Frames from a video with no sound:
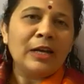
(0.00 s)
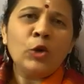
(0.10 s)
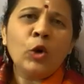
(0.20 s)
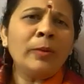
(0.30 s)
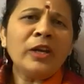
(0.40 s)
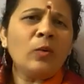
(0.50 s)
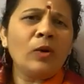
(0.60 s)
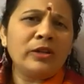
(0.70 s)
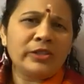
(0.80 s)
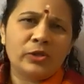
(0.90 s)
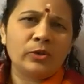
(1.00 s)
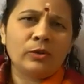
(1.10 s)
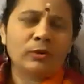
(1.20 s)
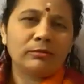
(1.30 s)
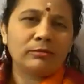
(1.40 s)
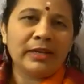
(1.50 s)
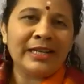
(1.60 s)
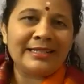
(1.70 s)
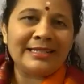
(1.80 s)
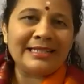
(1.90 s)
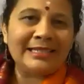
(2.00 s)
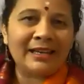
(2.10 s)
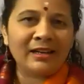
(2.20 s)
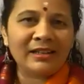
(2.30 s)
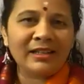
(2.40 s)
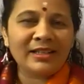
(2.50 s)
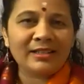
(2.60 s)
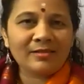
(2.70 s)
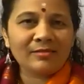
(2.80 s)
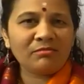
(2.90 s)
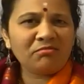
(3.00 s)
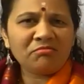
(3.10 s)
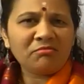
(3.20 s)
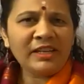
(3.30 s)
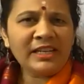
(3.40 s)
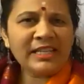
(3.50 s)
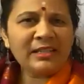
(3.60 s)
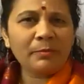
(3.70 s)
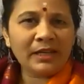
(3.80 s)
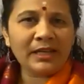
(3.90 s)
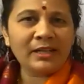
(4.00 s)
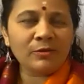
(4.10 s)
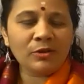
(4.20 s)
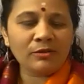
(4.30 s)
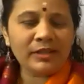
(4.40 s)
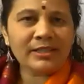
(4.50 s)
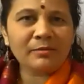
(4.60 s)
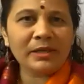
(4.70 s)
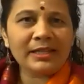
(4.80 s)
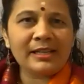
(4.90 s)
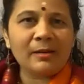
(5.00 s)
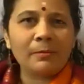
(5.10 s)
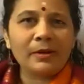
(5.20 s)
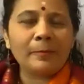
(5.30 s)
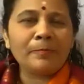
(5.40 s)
Nobody wants to address their ugliness. Very simple. I'll give you a very simple example.